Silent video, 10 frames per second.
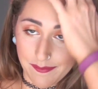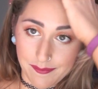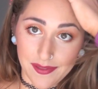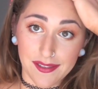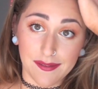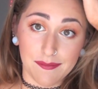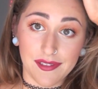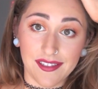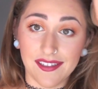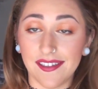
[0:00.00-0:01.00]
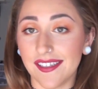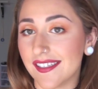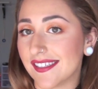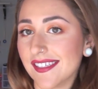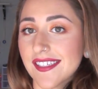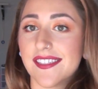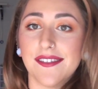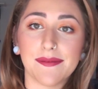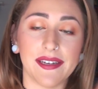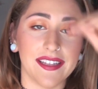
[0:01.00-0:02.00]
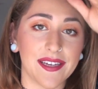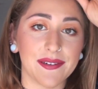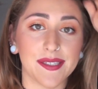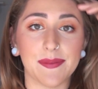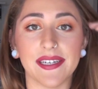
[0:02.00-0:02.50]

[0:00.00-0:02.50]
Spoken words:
be completely honest, and excuse my language,